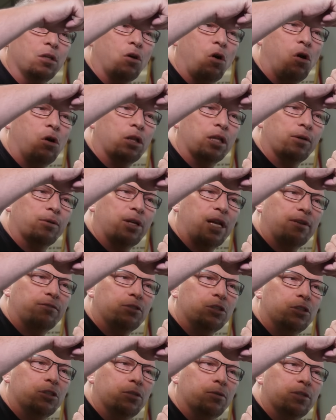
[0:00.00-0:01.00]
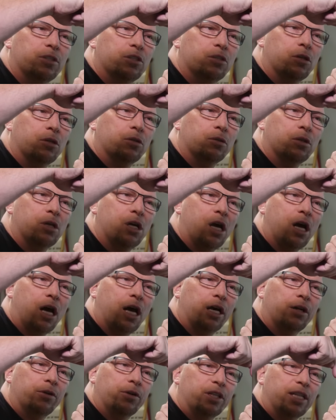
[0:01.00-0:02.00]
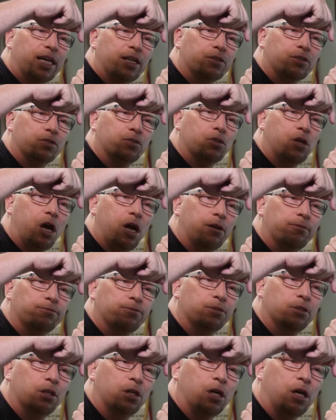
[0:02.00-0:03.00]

All I would have to do is go 100 thousandths off,